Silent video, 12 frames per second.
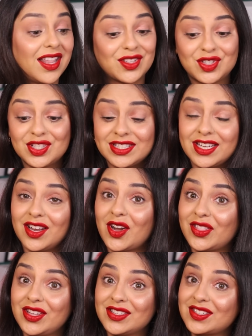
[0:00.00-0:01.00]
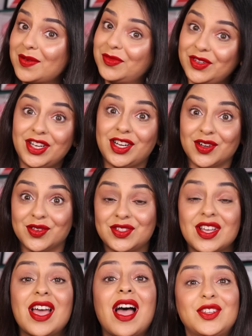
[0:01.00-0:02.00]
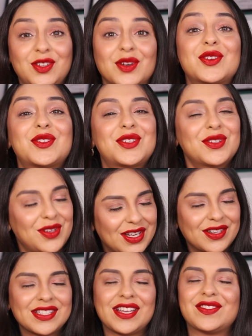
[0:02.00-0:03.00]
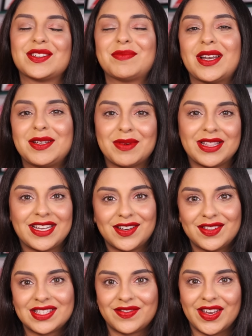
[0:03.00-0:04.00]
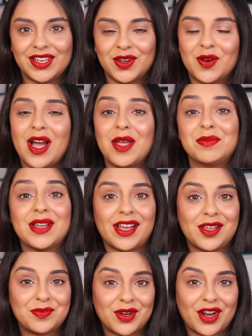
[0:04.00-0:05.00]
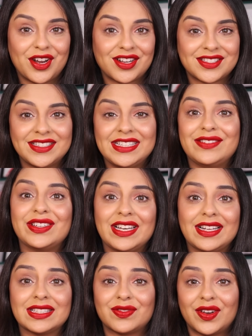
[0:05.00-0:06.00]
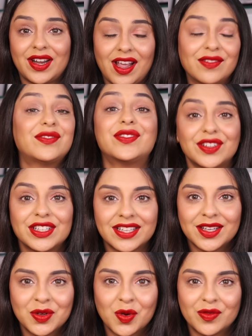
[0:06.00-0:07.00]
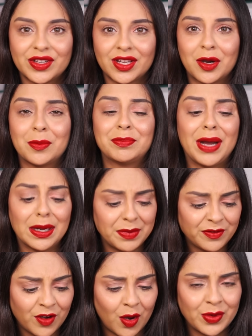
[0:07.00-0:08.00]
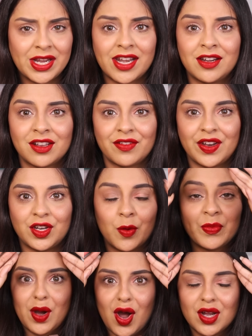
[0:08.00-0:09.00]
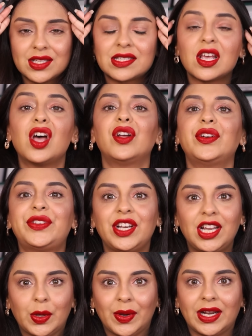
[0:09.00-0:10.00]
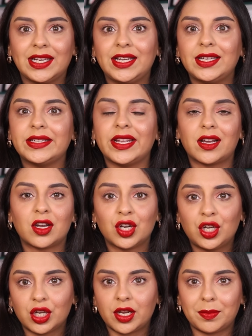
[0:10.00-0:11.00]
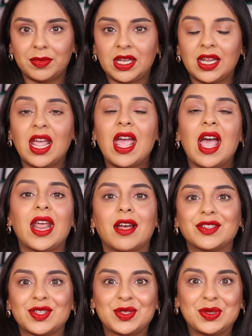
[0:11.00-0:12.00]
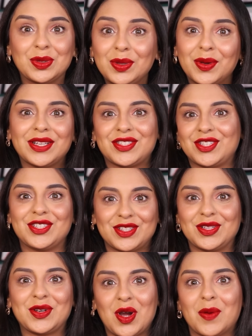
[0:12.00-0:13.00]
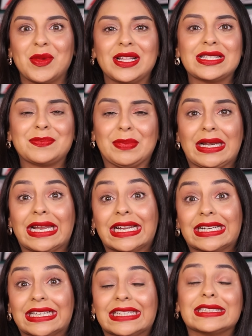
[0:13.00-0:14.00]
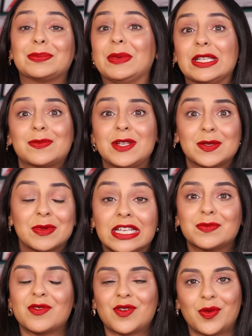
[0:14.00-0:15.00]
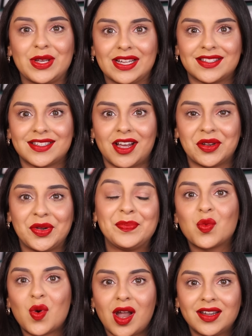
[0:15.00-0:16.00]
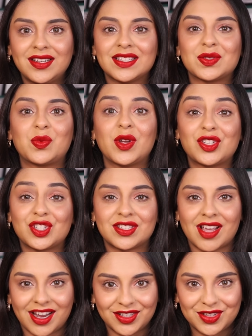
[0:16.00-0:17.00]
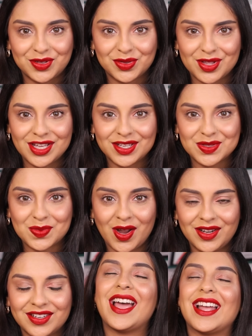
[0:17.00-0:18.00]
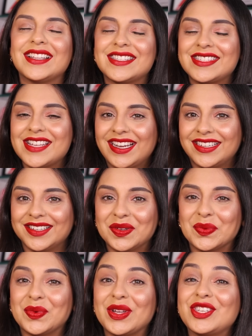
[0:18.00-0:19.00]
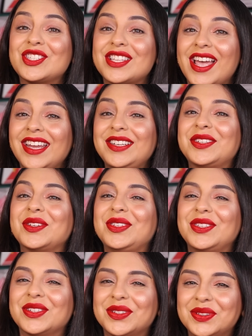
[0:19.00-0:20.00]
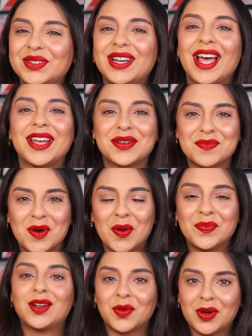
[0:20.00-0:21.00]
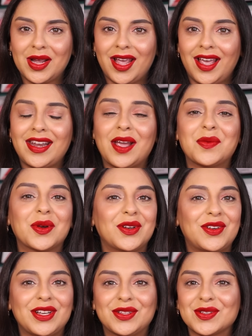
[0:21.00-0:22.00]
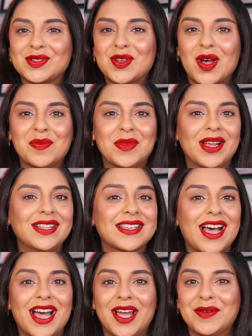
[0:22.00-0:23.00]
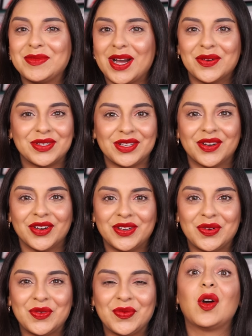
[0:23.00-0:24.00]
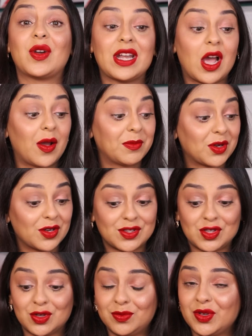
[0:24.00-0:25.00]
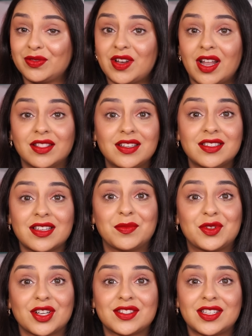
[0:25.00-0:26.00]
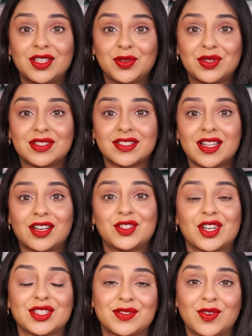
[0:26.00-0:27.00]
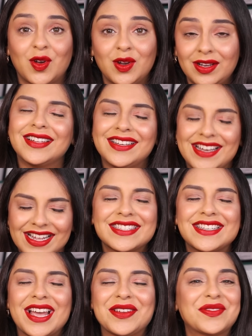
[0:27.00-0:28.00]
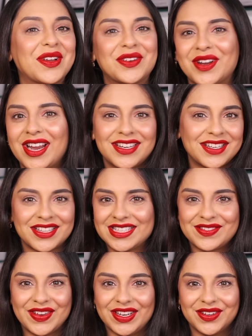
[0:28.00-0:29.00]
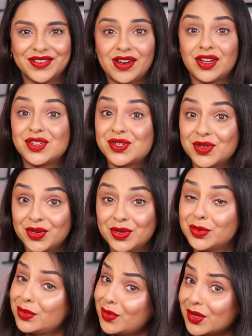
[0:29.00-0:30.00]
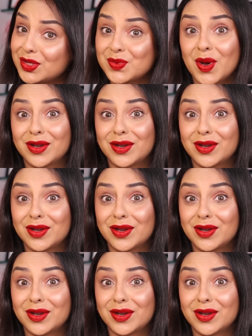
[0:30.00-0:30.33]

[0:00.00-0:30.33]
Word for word: let's just say a lot of things come really close. You're truly going to save some money by the end of this video. I'm tagging products and leaving links for everything over here. But before we get into the video, pause really quickly, take a good look at me and answer two questions in the comments. Please, please, please, please, before we get started. One is, which side do you think is what? And second, which side do you like more? Go ahead. I want to read those comments. I'm counting on you. Okay, now I'm going to assume you've done this. I'm trusting you. This is like a trust fall. Let's dive right into this video and show you what's